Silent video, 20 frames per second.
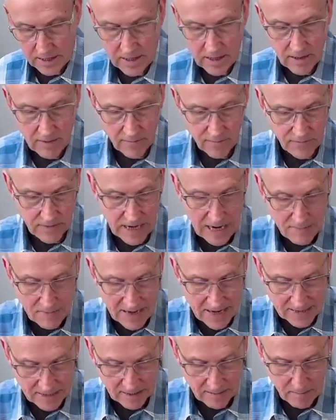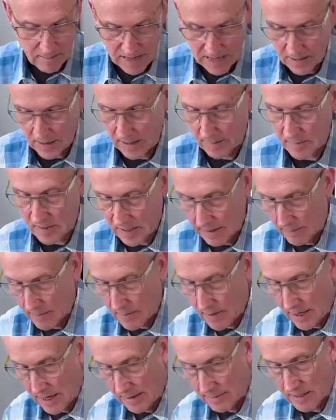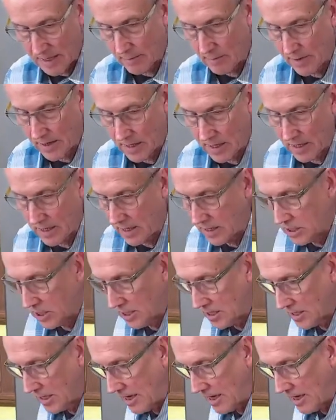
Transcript: if Tammy hasn't made them. Sometimes I'm lucky and she's